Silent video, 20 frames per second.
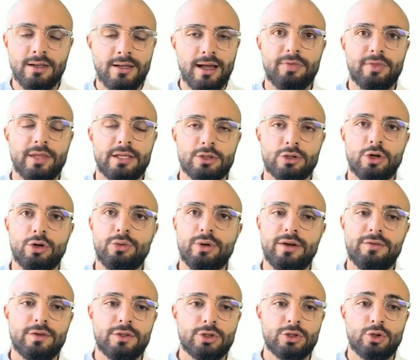There's no
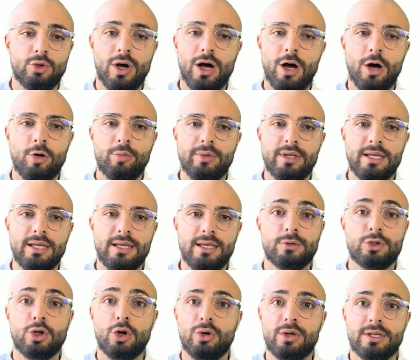reference to how many
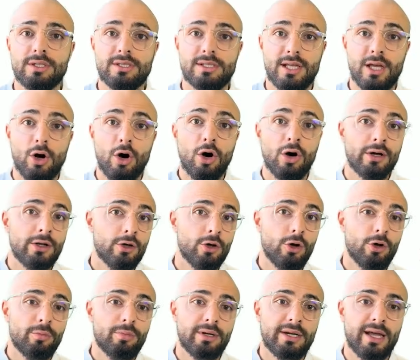tokens there are in
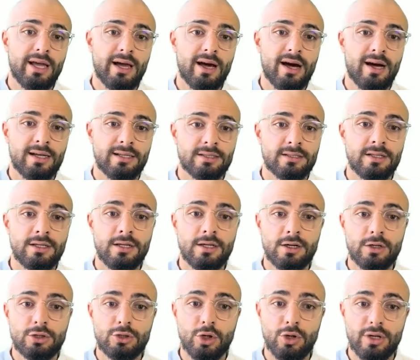OpenAI's
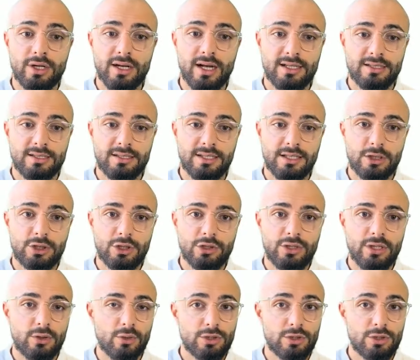tokenizer dictionary or